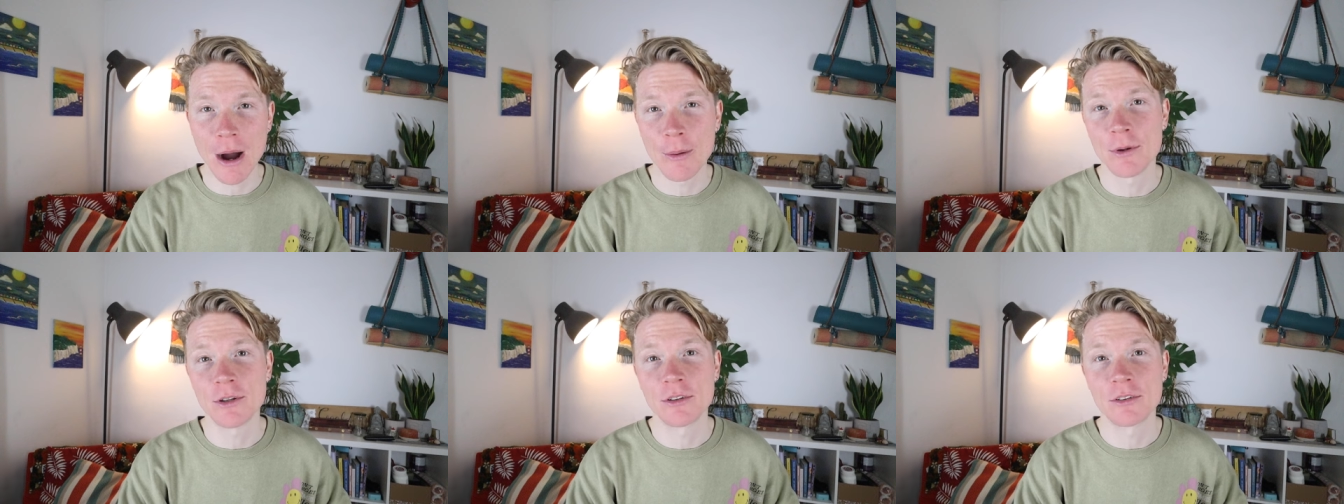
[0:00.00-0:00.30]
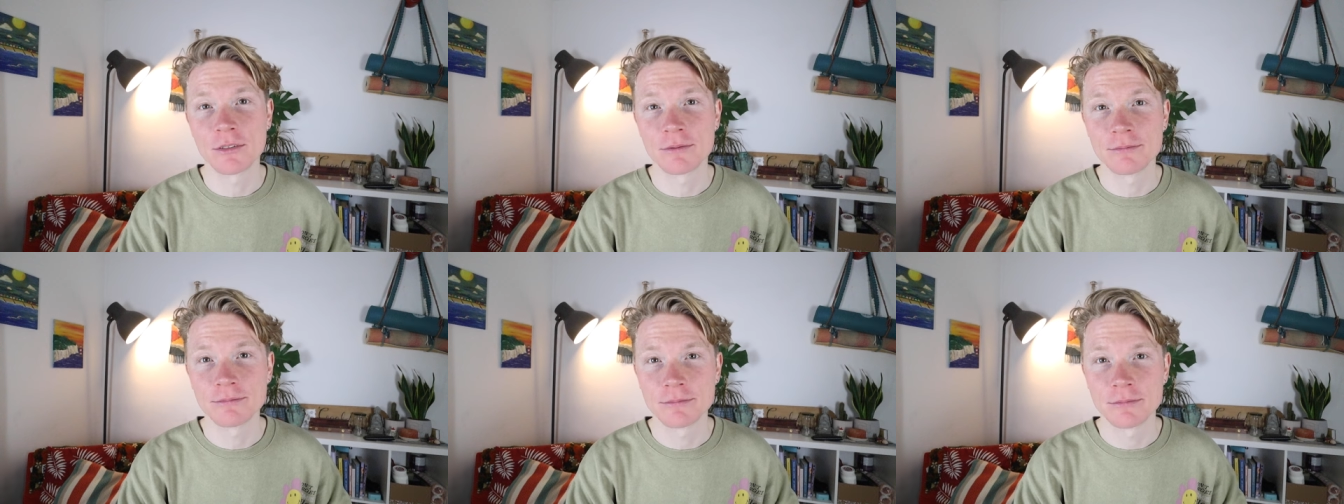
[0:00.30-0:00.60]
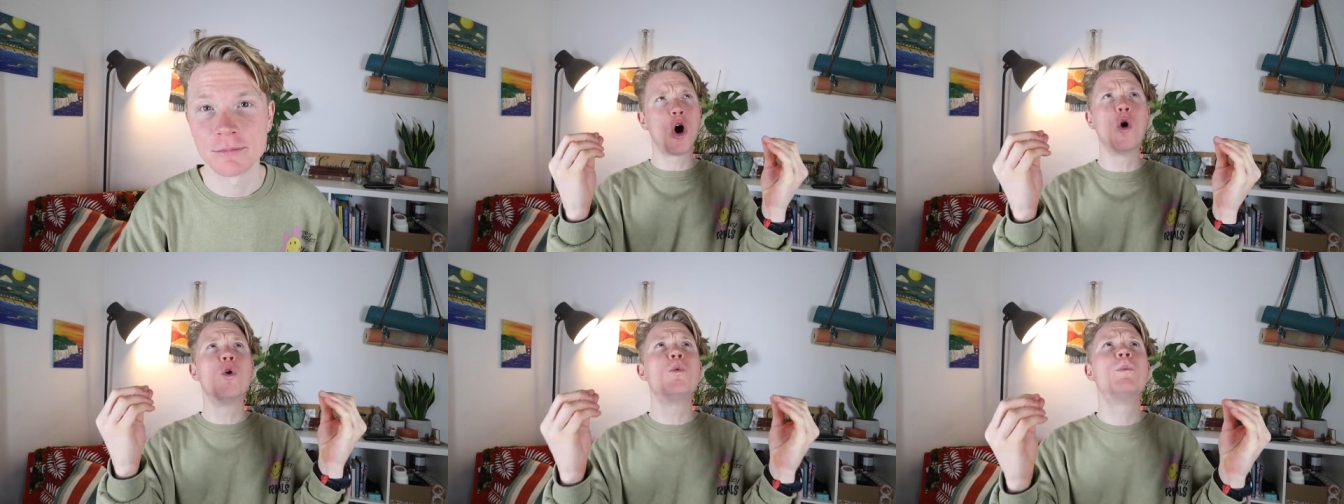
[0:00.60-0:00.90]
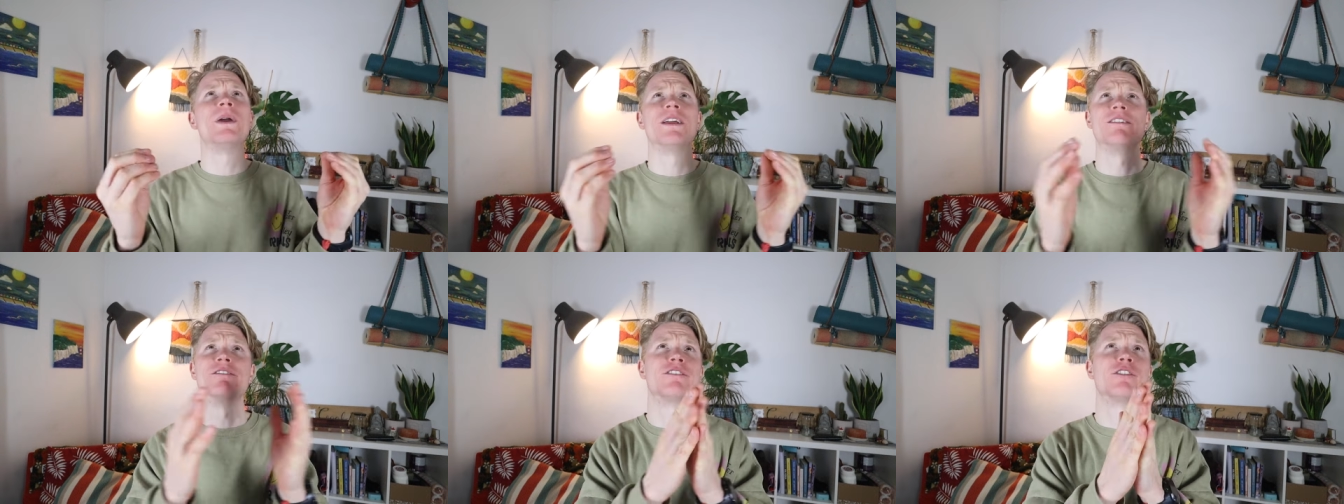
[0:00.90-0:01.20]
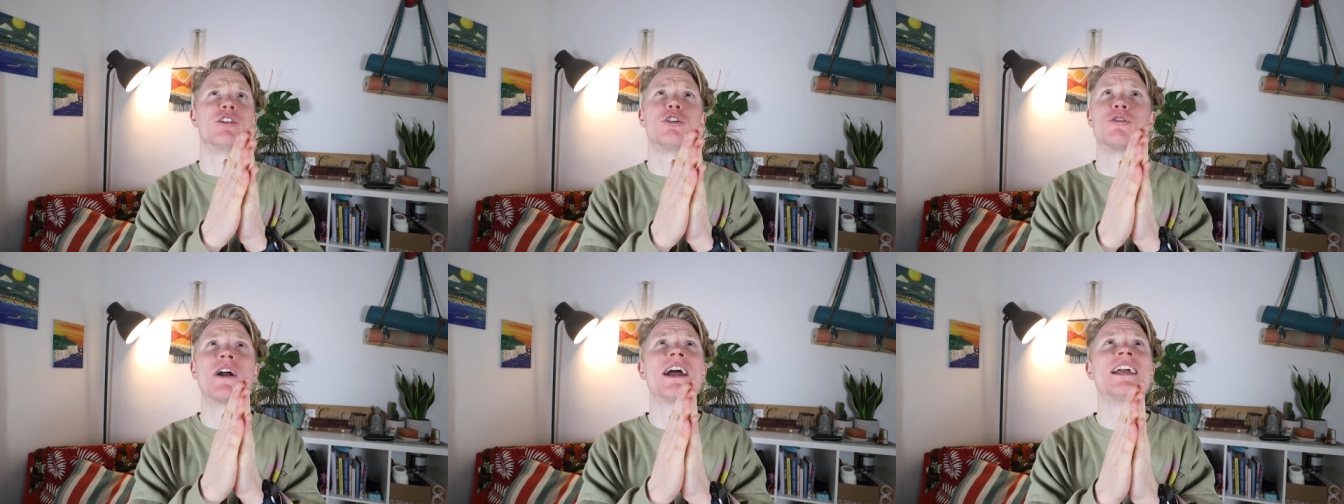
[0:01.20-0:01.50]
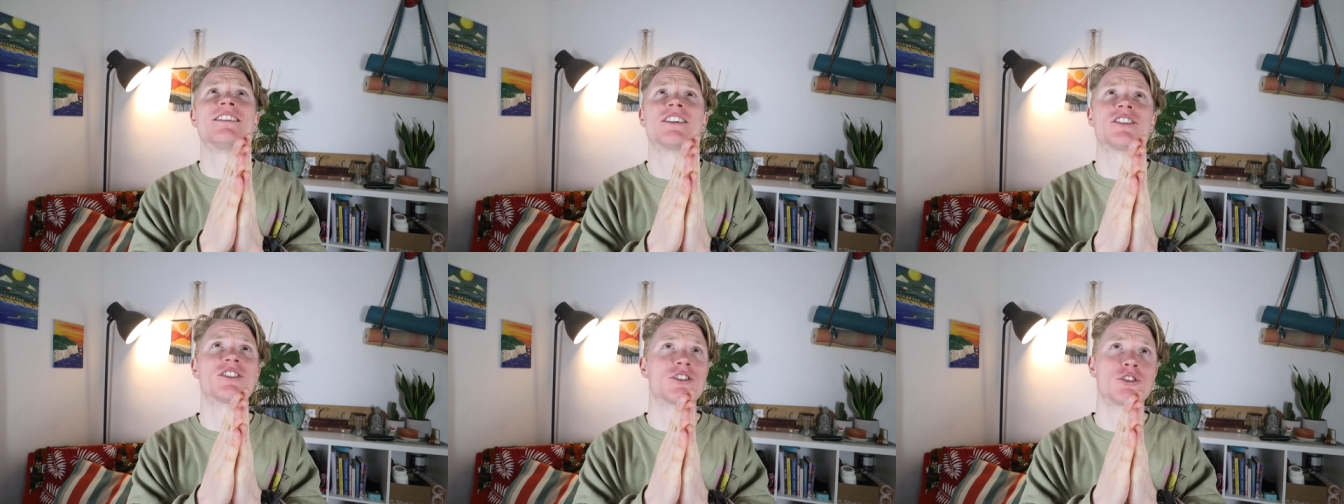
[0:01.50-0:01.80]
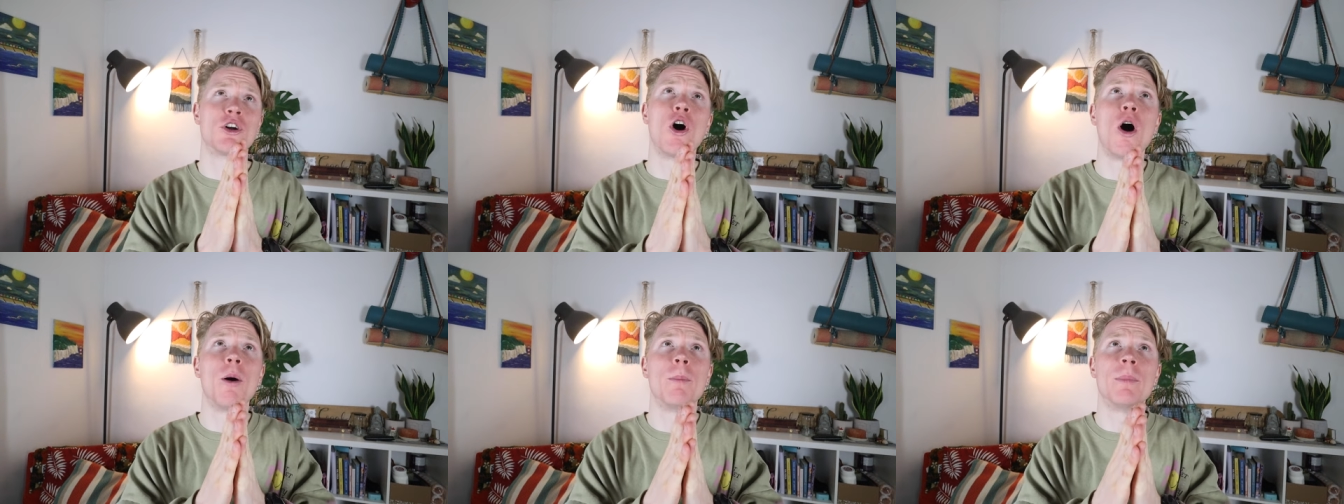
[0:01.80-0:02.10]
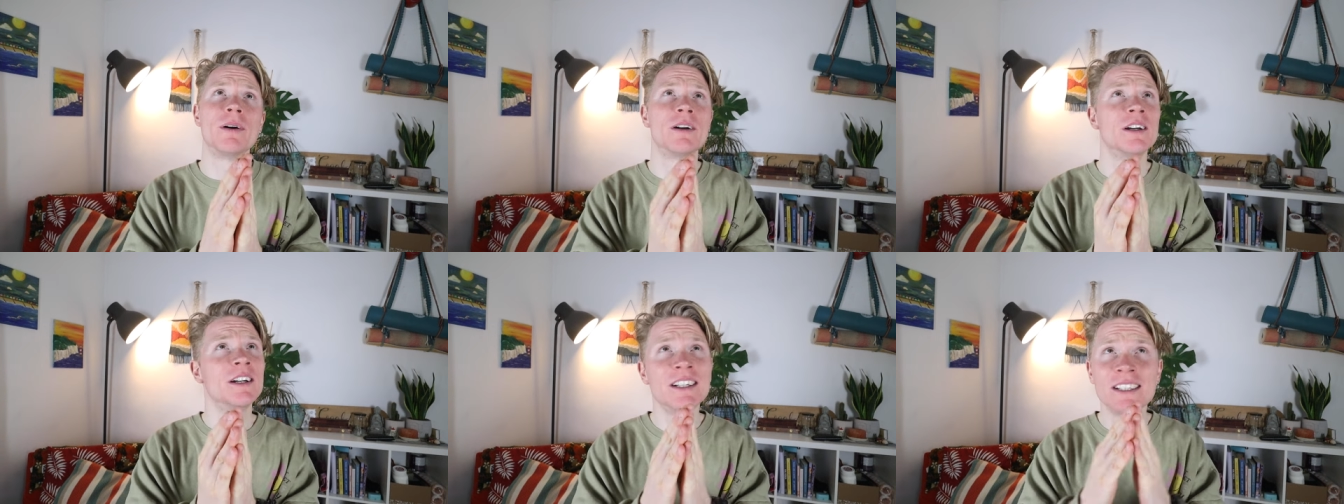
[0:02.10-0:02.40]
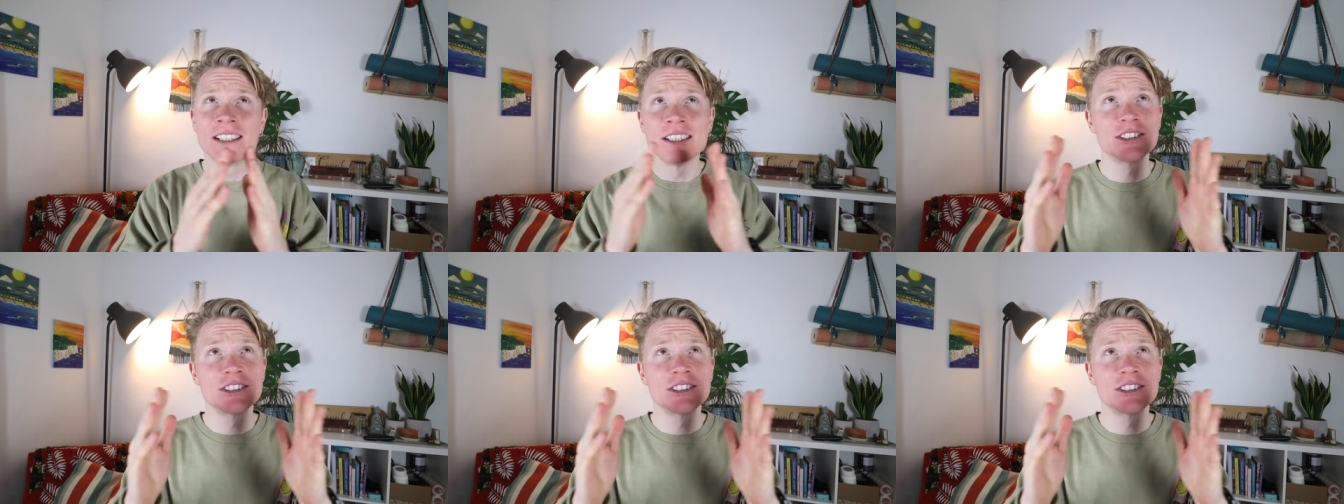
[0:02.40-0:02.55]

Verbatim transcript: hours, just hoping for the rain to stop.